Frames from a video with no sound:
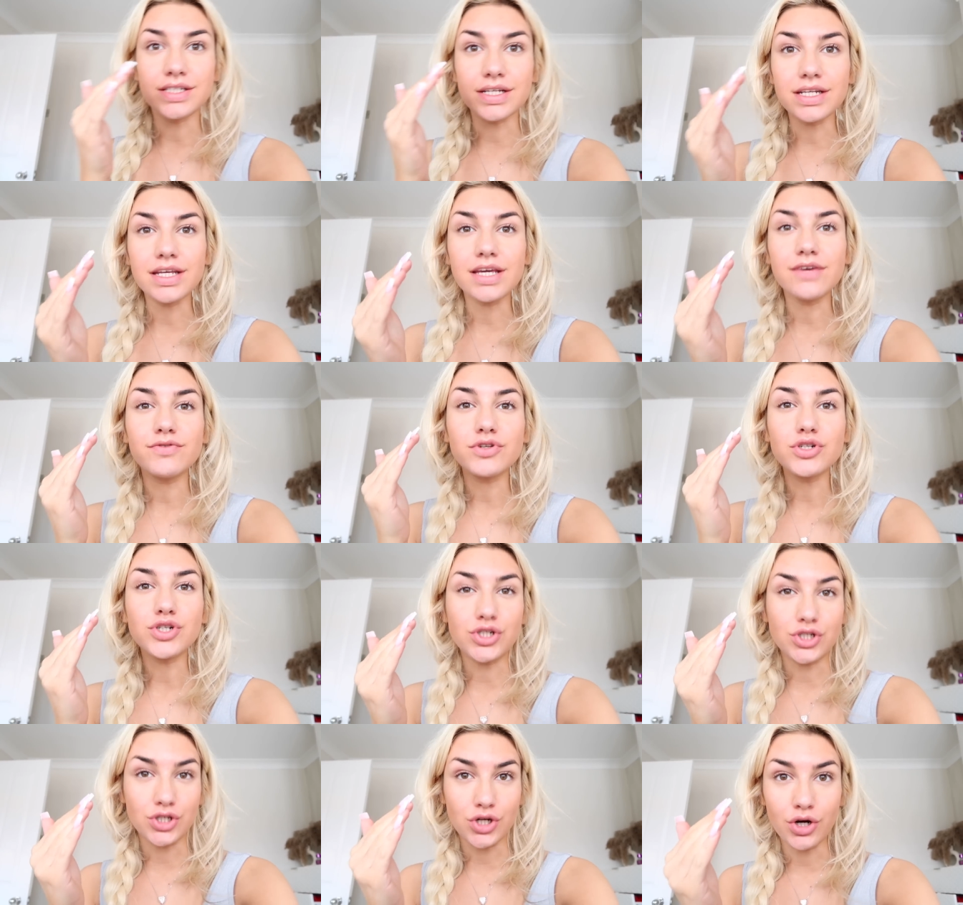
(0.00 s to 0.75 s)
Didn't even
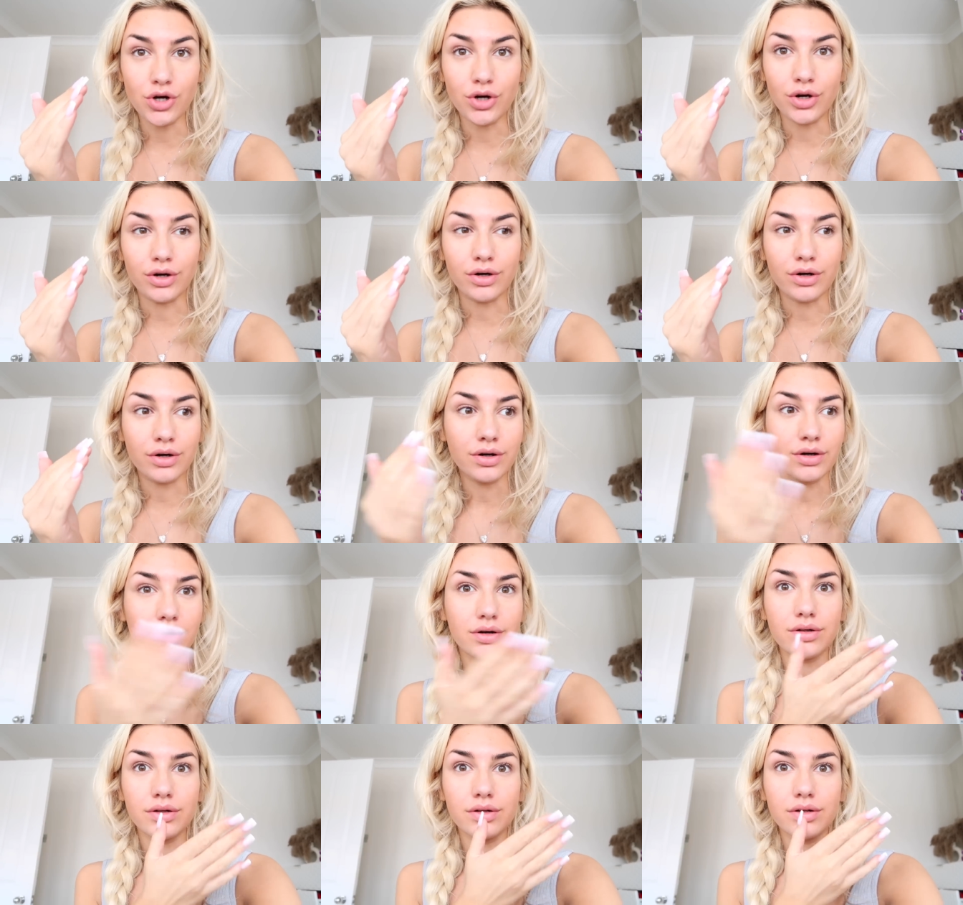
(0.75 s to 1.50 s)
show
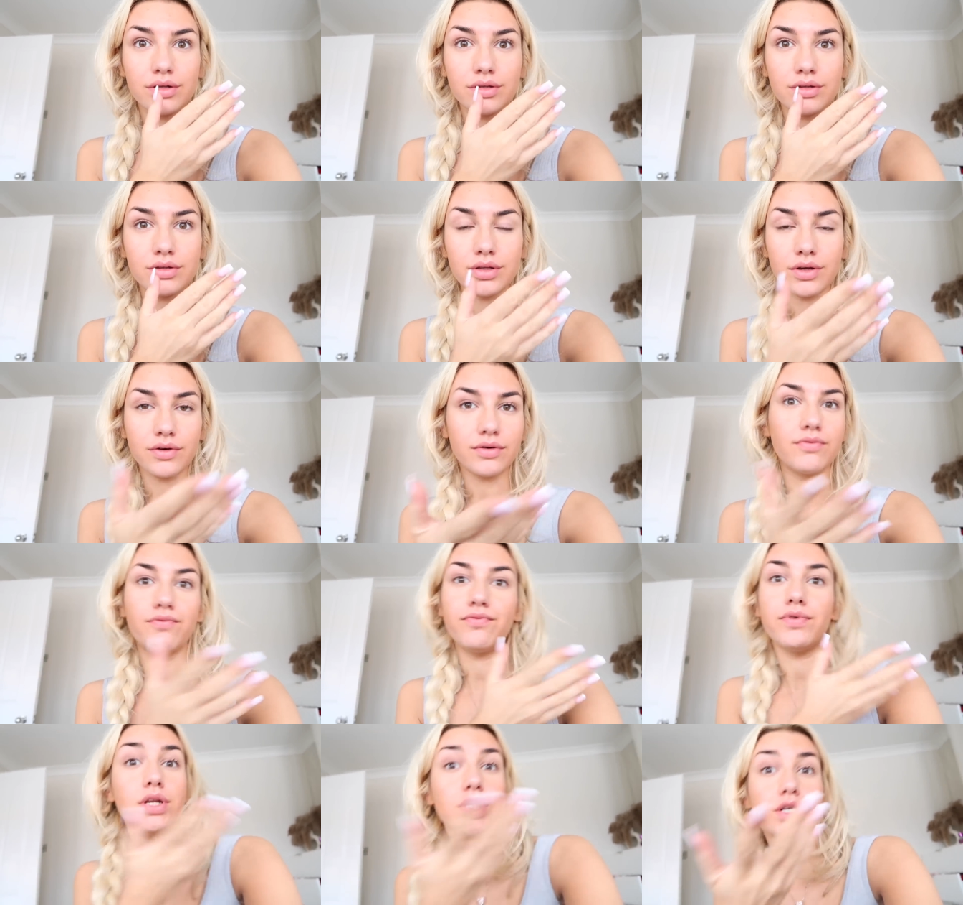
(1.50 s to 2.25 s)

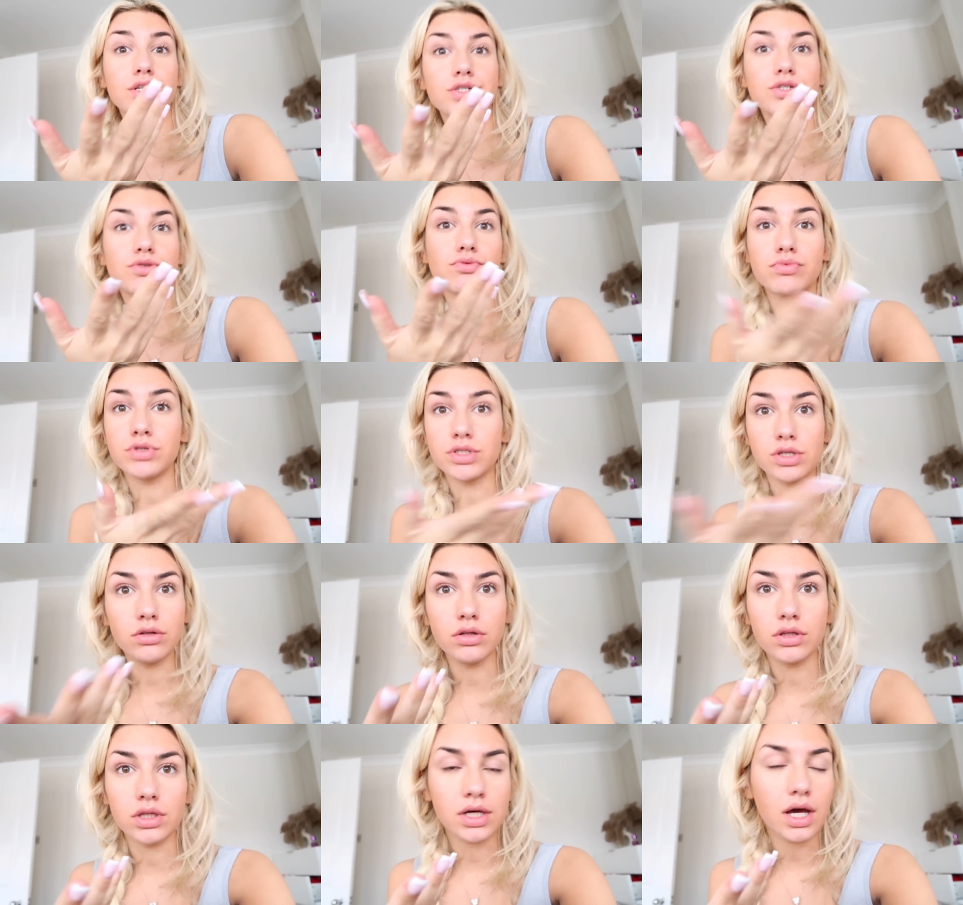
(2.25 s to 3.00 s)
the finished
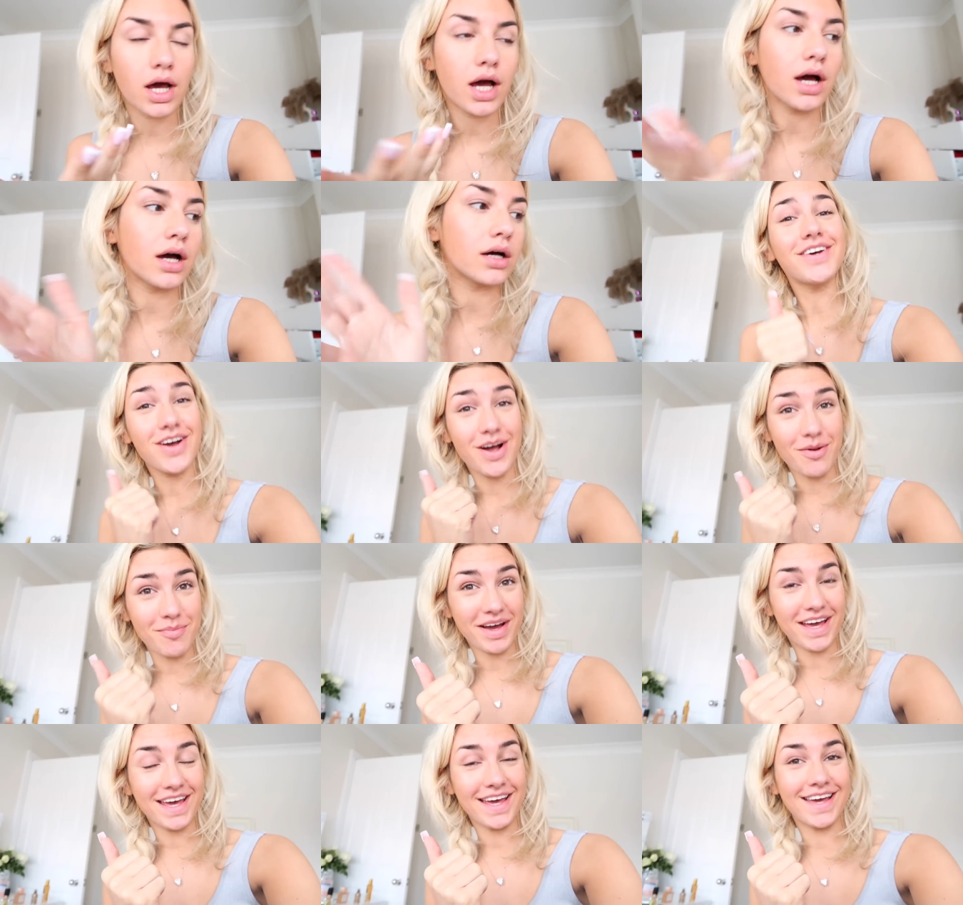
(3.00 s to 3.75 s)
result of the car. I'm gonna go
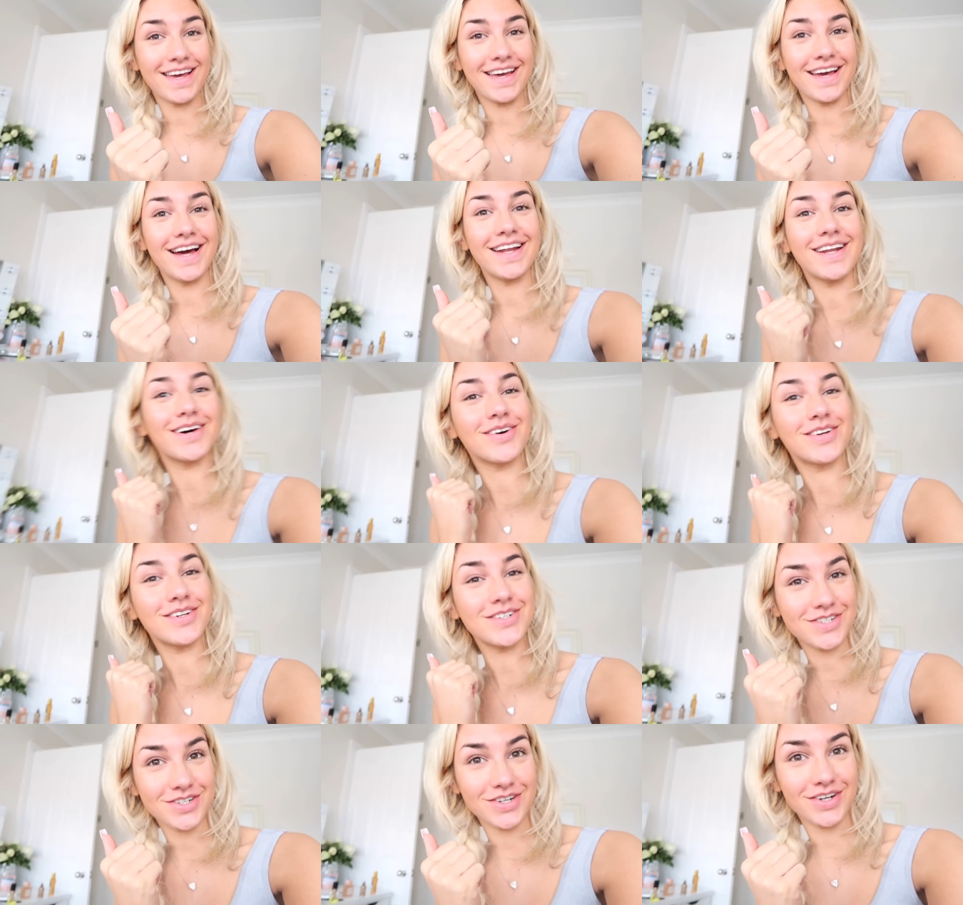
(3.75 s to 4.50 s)
get my key and I'm
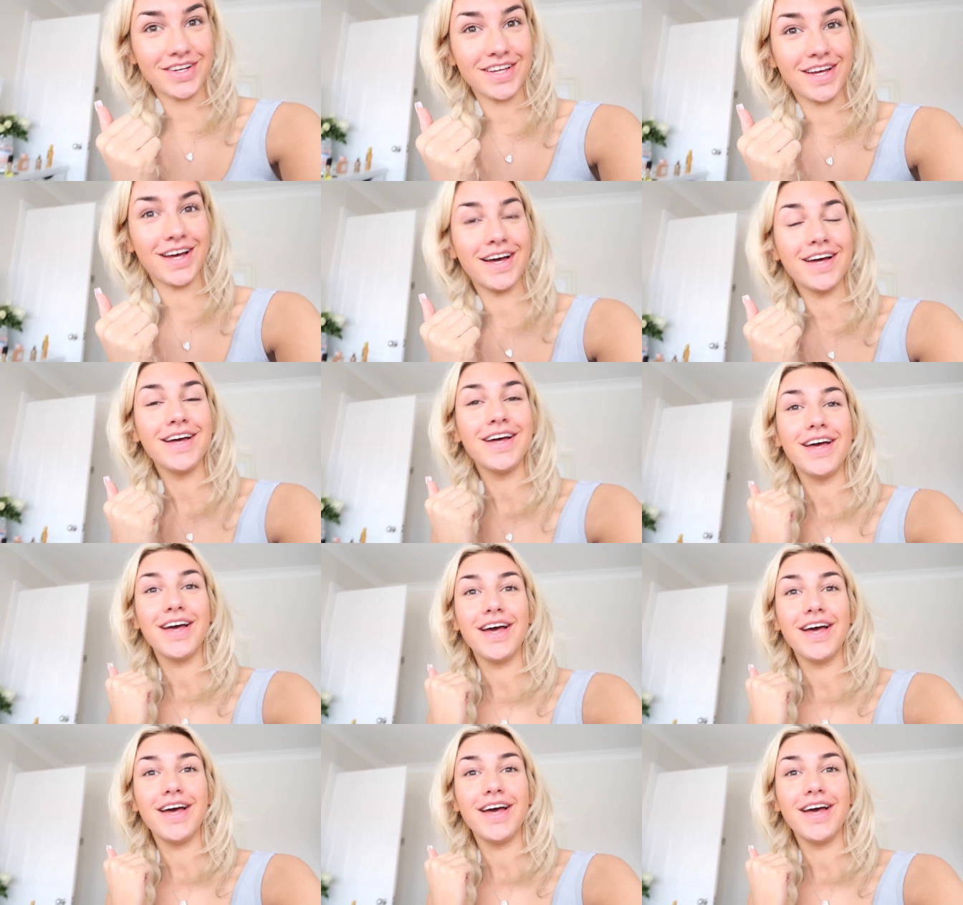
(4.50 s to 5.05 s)
gonna show you.